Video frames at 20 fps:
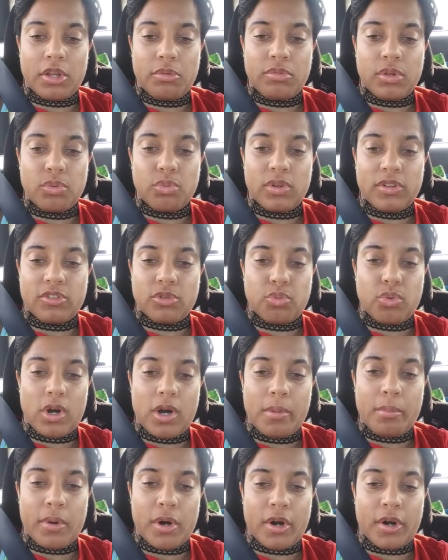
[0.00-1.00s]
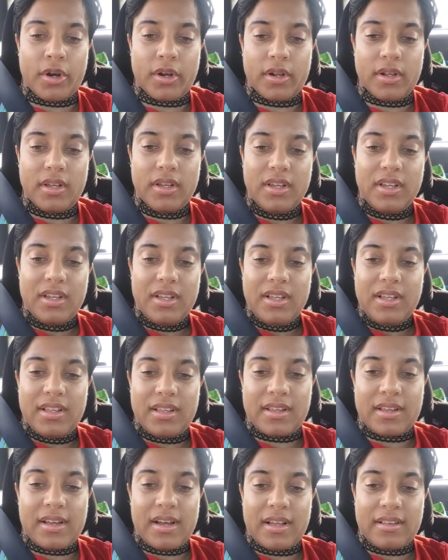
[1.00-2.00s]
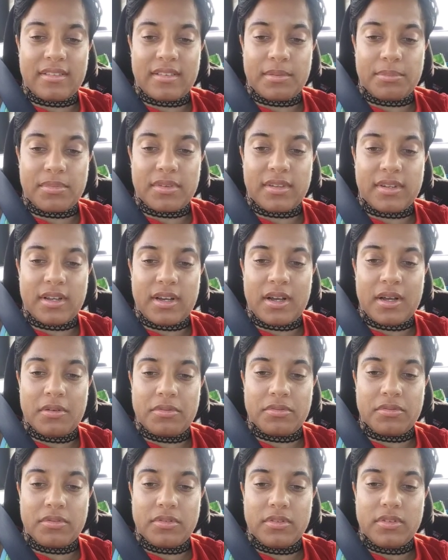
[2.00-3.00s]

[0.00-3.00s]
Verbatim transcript: Then we went to Walmart and got some stuff.